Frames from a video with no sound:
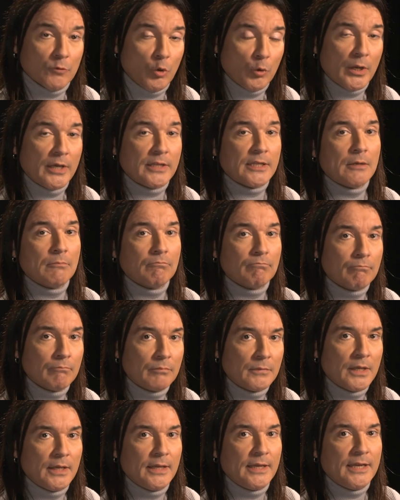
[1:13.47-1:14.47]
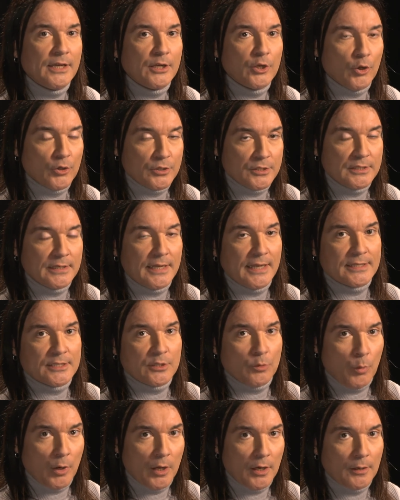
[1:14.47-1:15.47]
Okay then. He nods and gets
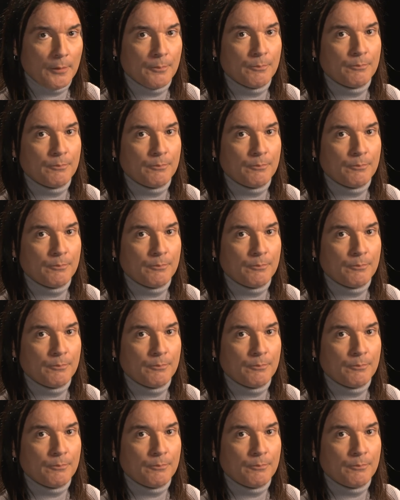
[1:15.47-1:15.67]
to work.